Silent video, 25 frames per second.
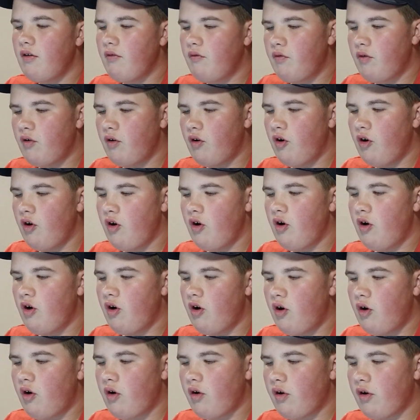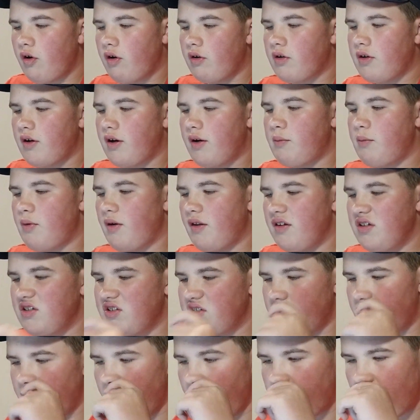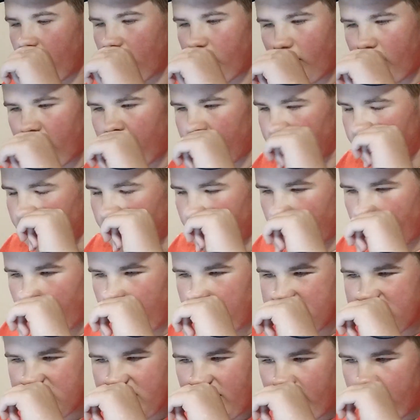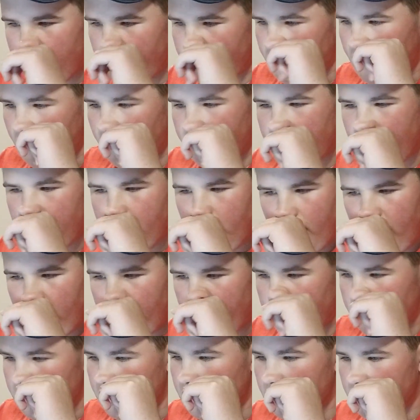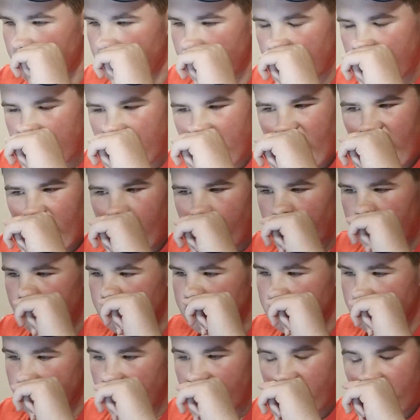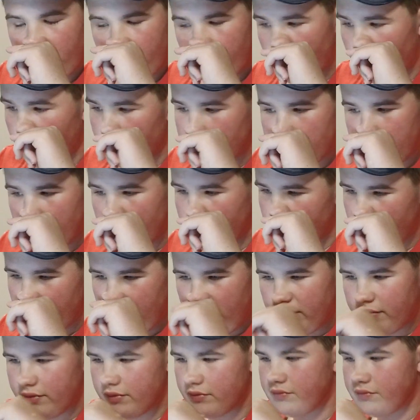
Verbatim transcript: for Huayi Brothers, 15 million for Lionsgate, and 15 million uh, for, from Germany.